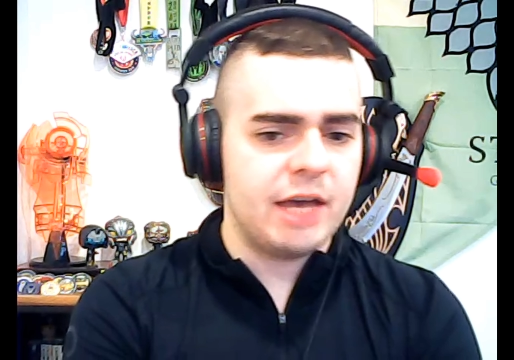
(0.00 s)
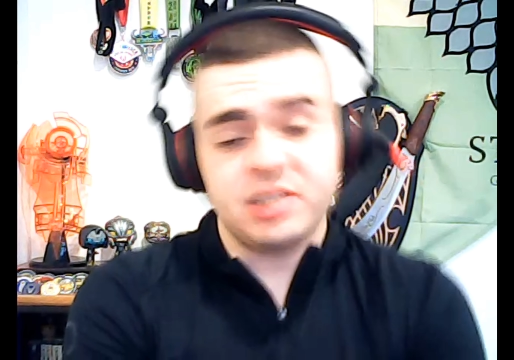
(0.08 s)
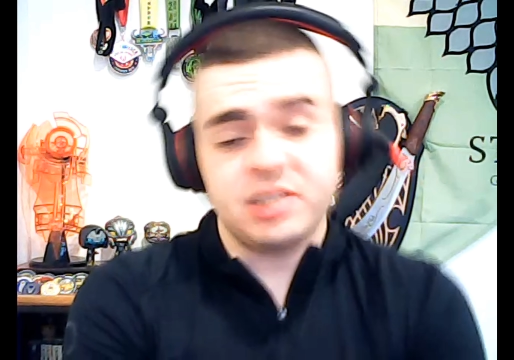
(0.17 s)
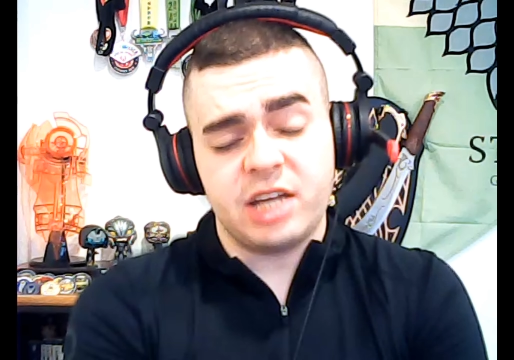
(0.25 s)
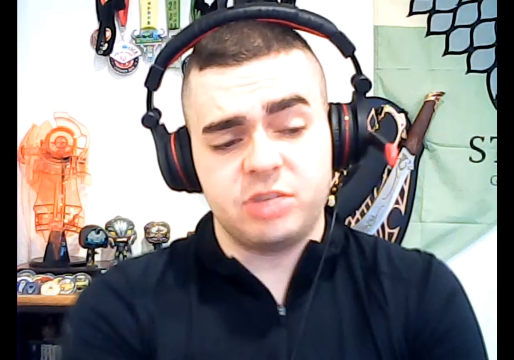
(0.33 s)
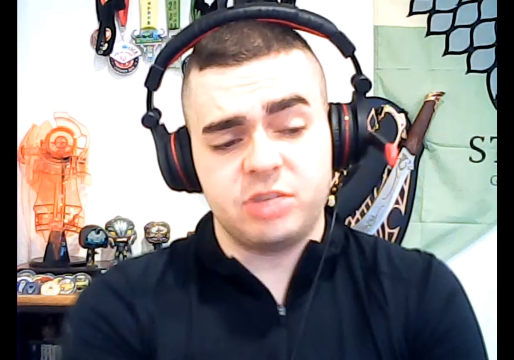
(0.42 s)
This
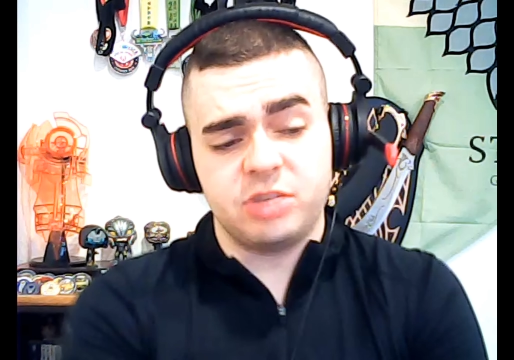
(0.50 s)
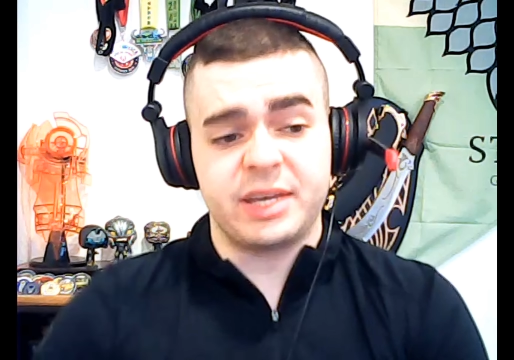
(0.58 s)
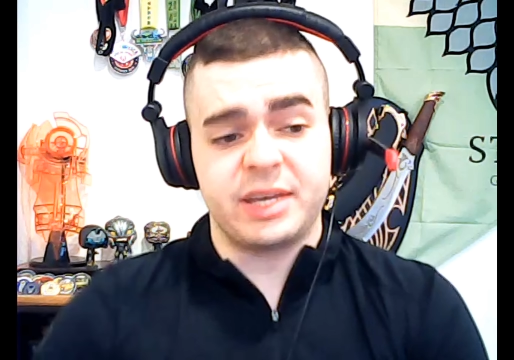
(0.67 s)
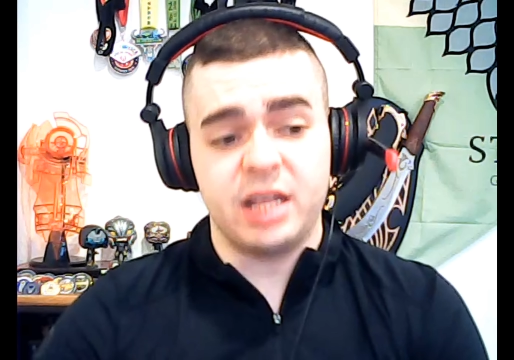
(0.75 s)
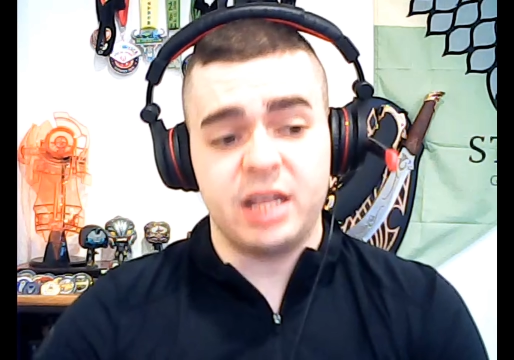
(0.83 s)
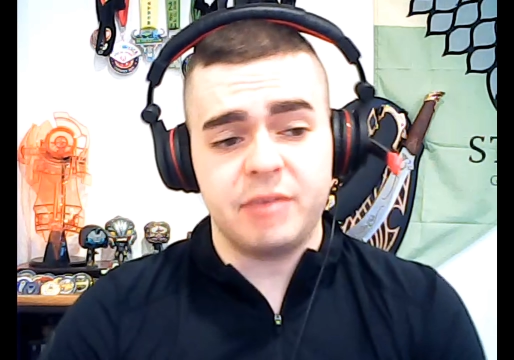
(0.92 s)
guy just wants to
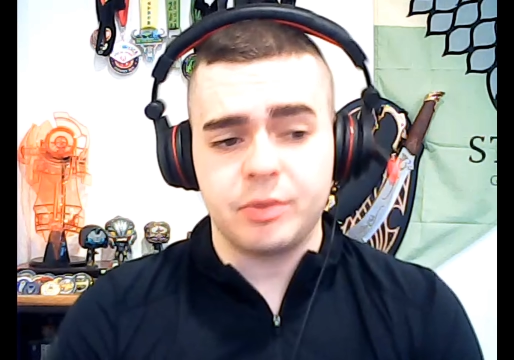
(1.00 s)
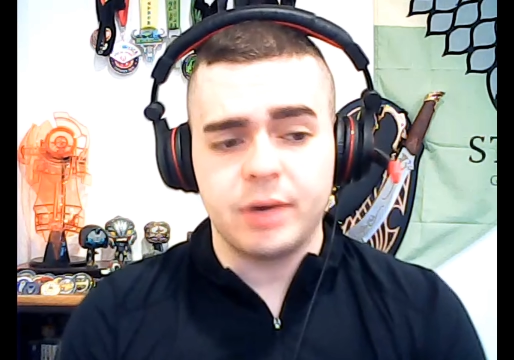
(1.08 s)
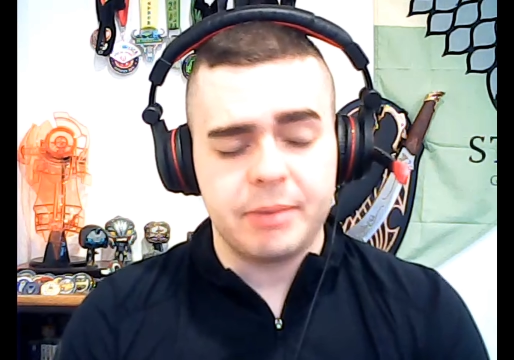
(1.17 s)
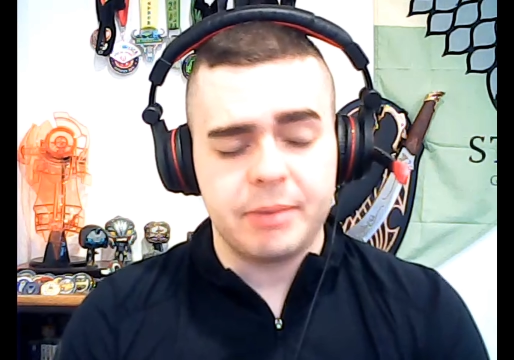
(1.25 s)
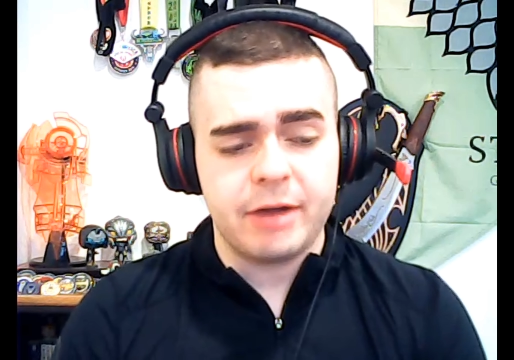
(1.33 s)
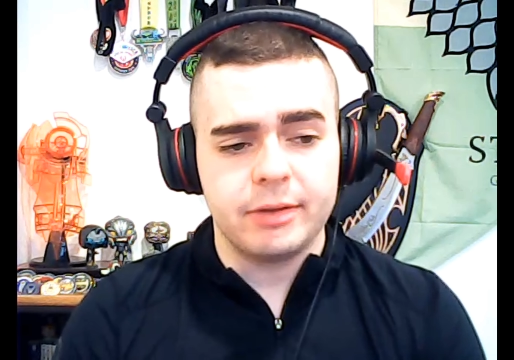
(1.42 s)
kill everyone,
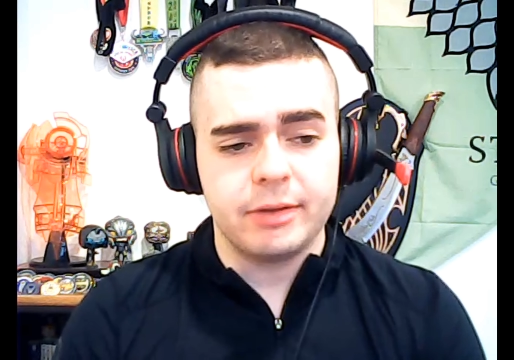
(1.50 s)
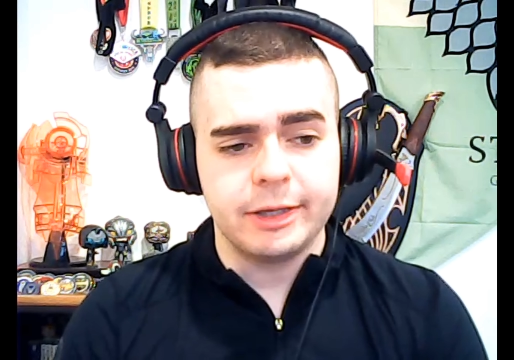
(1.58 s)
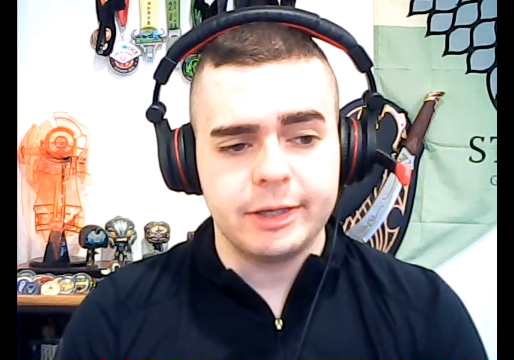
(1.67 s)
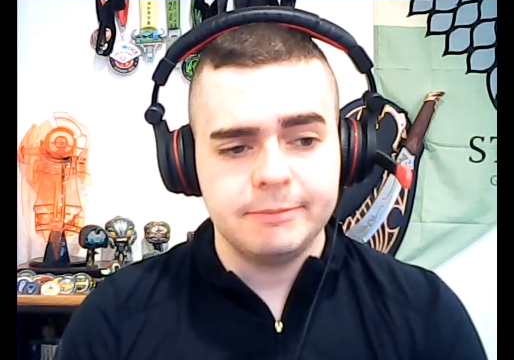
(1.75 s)
apparently.